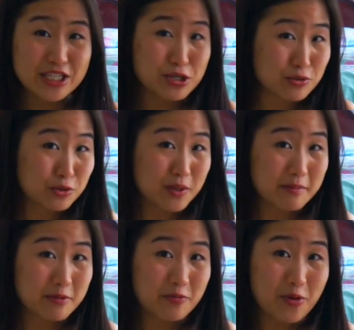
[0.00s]
used one
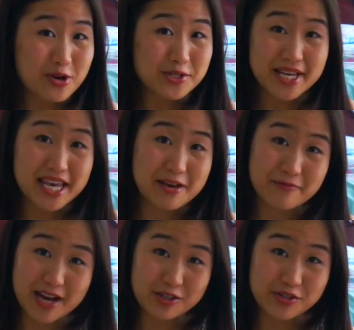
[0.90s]
before, so I can't
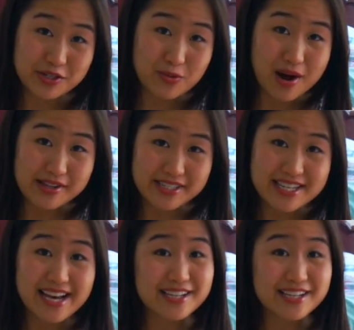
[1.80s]
vouch for their quality.